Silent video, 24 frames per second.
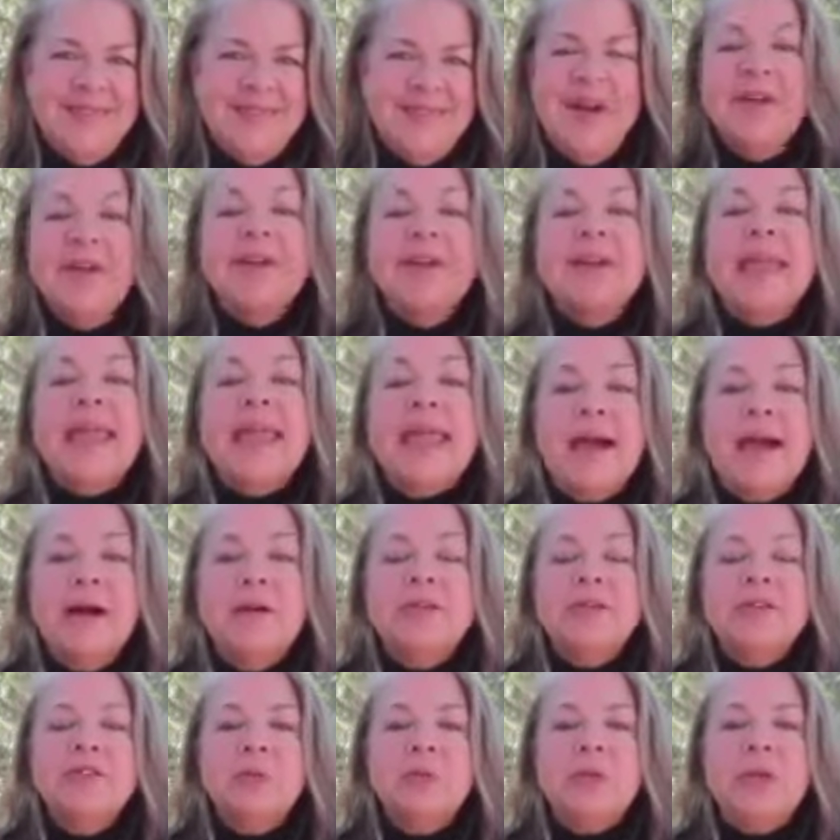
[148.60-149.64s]
While there are
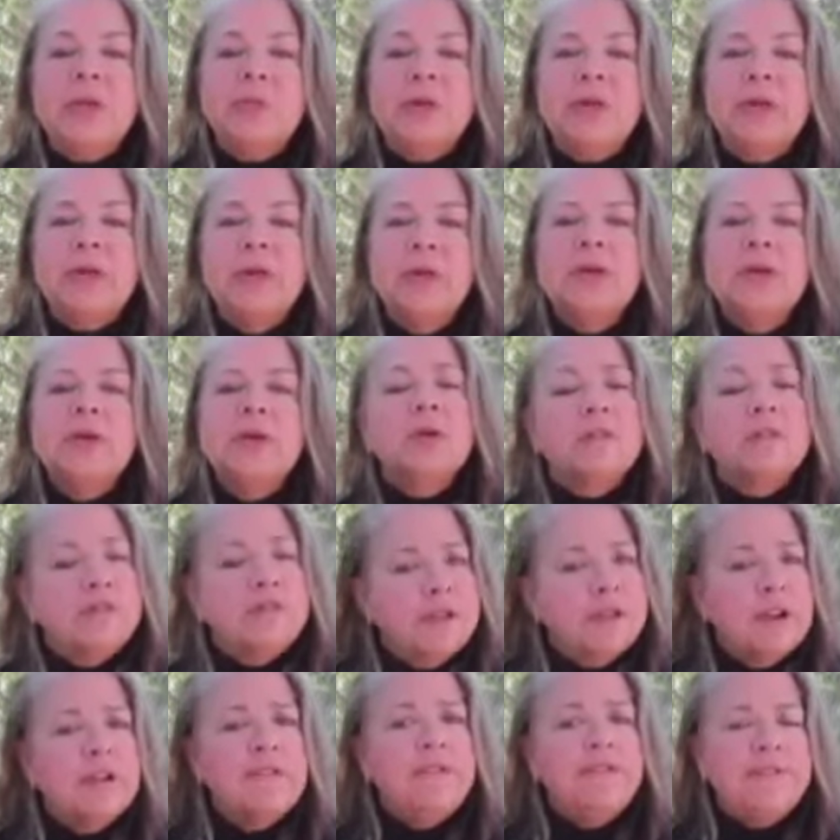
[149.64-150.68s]
countless people who are
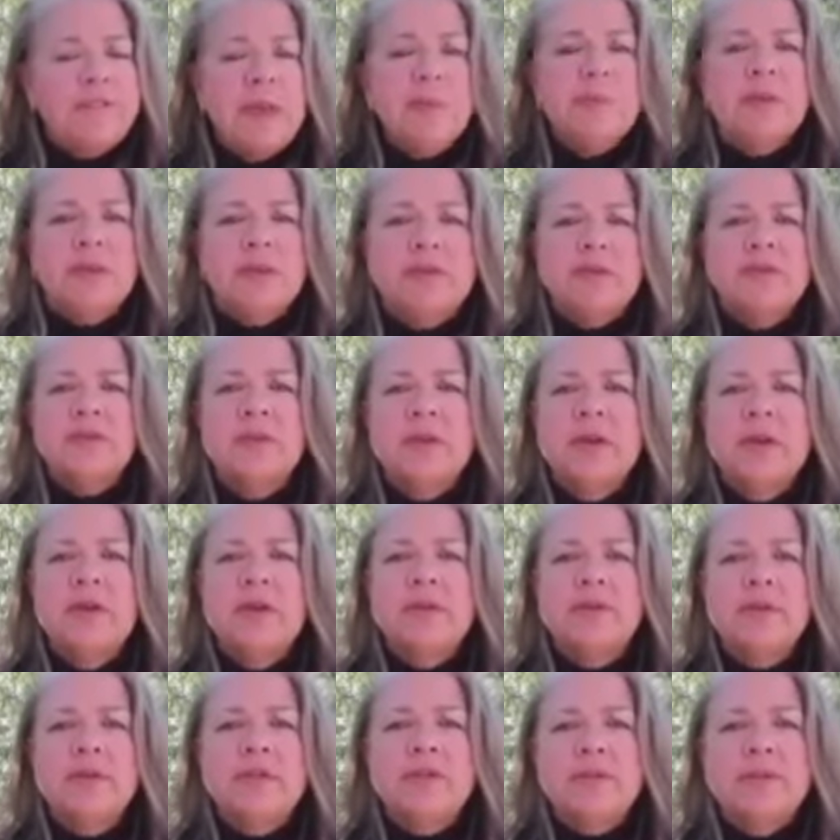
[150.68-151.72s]
very famous
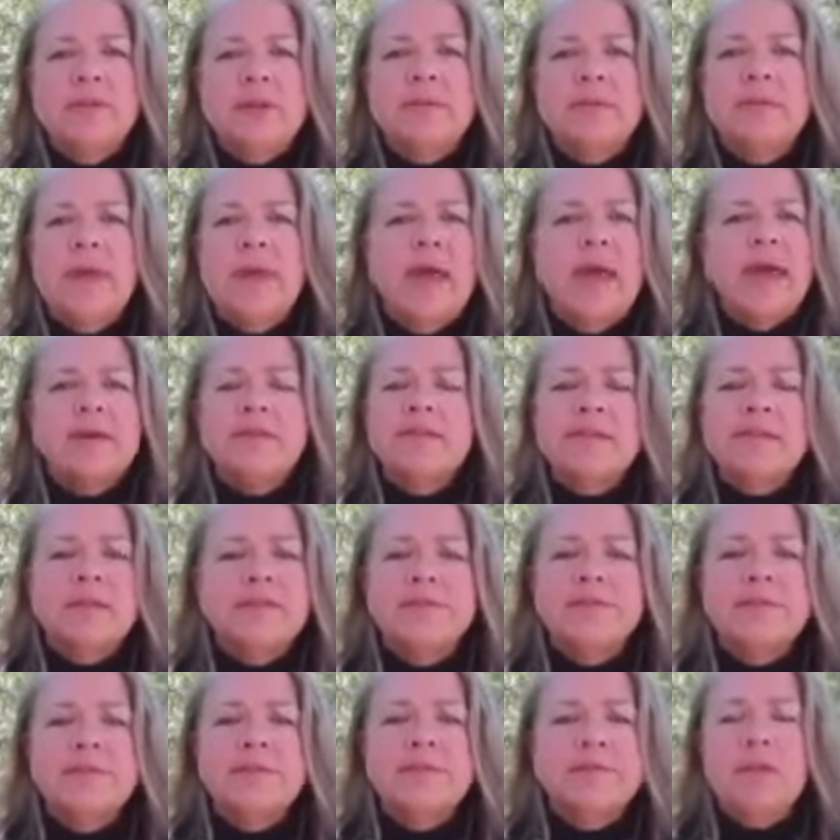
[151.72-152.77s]
for doing acts
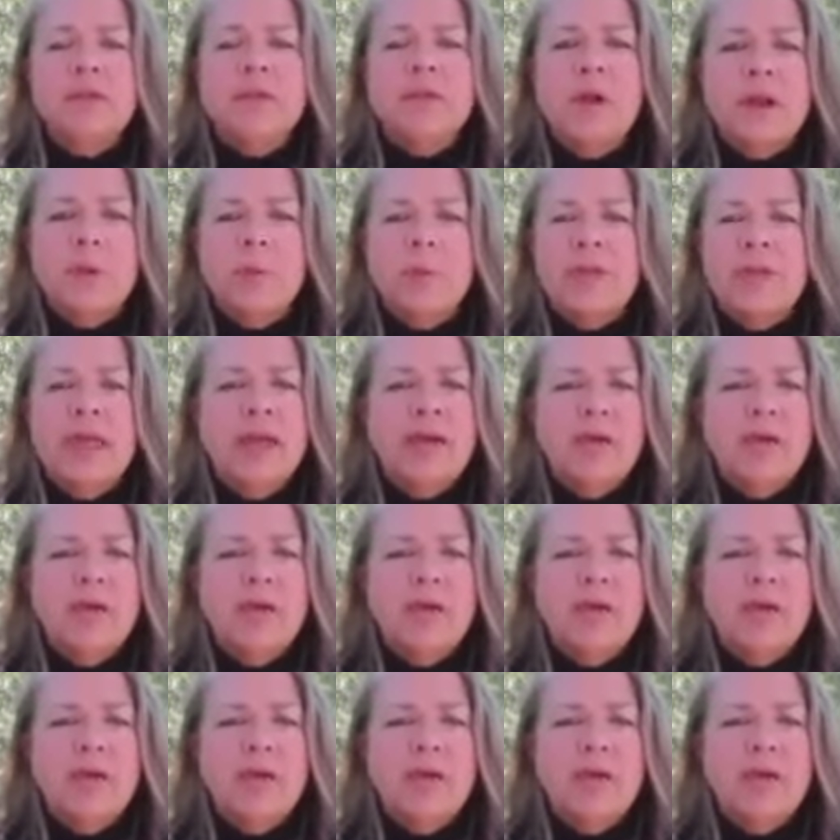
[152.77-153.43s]
of incredible